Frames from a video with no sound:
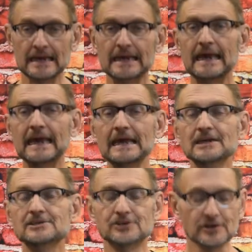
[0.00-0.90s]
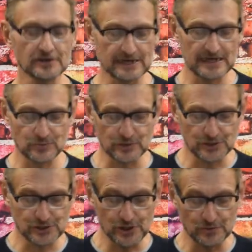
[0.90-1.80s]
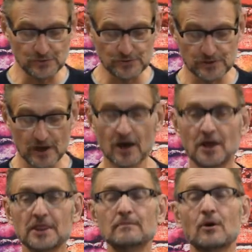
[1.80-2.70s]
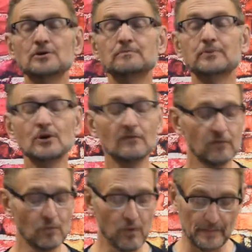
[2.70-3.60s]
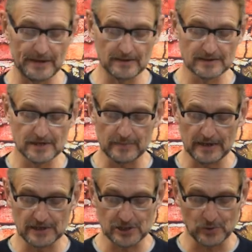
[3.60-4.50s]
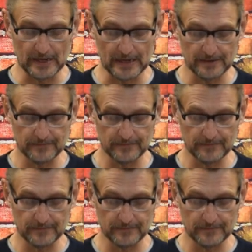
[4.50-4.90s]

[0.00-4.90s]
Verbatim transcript: King Xerxes would choose the most beautiful woman to be his queen.